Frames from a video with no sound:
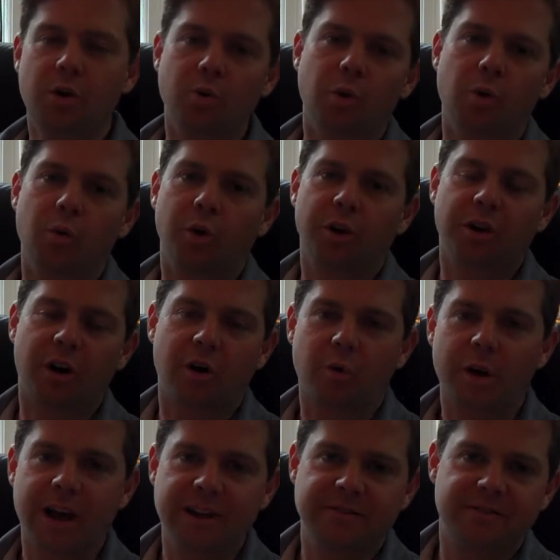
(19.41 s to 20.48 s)
we'll work our
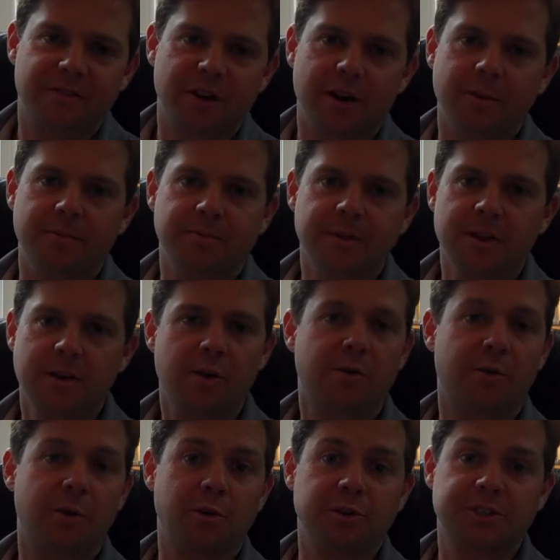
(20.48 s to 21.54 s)
way from
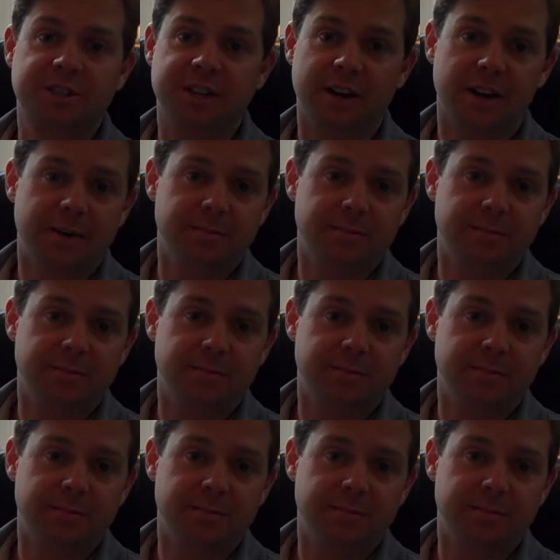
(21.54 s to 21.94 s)
first